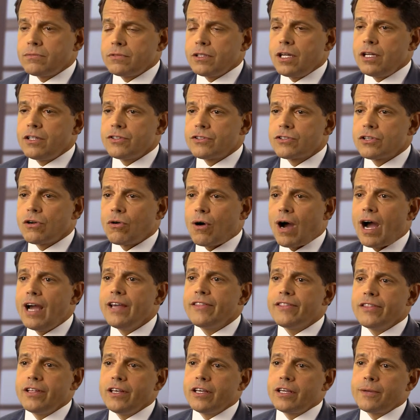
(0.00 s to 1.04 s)
And so I
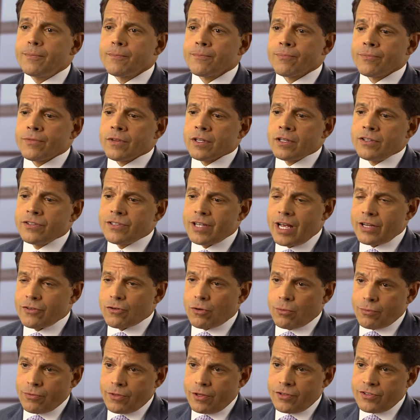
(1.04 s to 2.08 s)
think
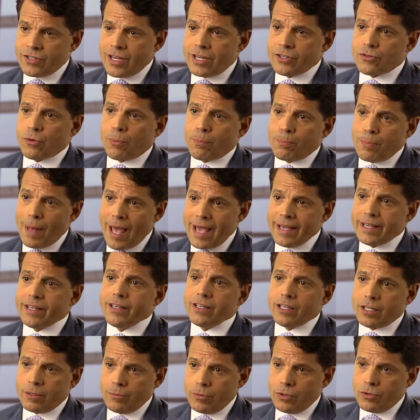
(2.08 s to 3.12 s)
the central
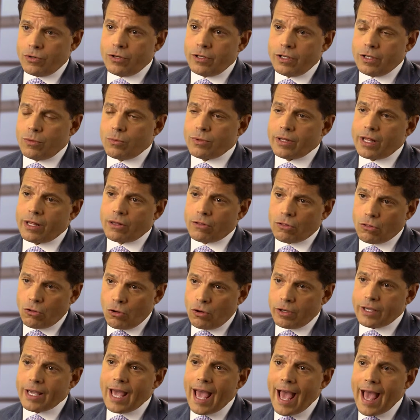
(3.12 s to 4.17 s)
banking community, when they
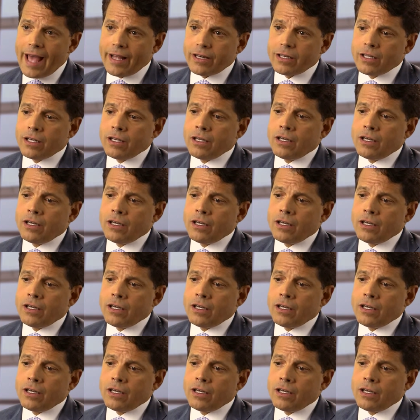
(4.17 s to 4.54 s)
look at